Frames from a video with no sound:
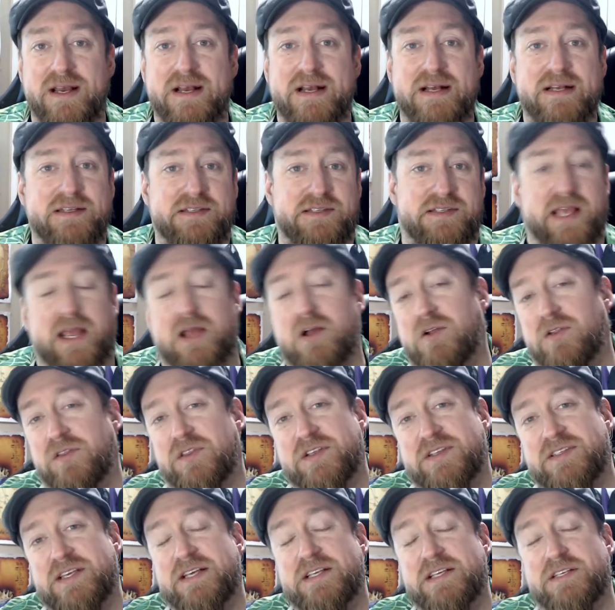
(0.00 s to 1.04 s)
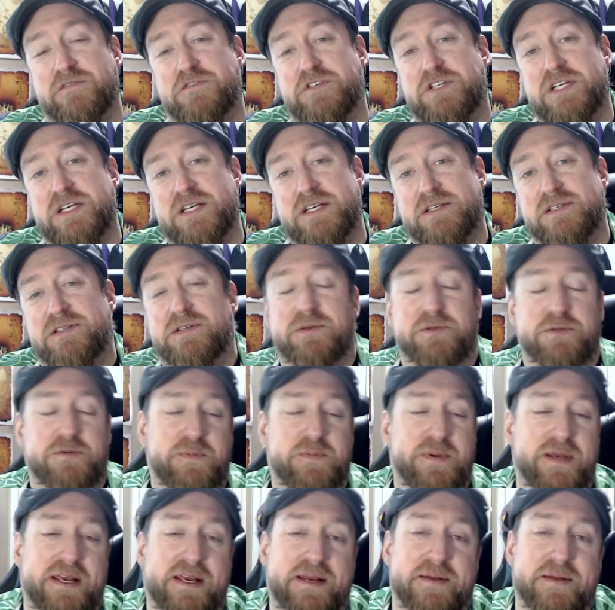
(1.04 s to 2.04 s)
sailed the seas of cheese, so to speak.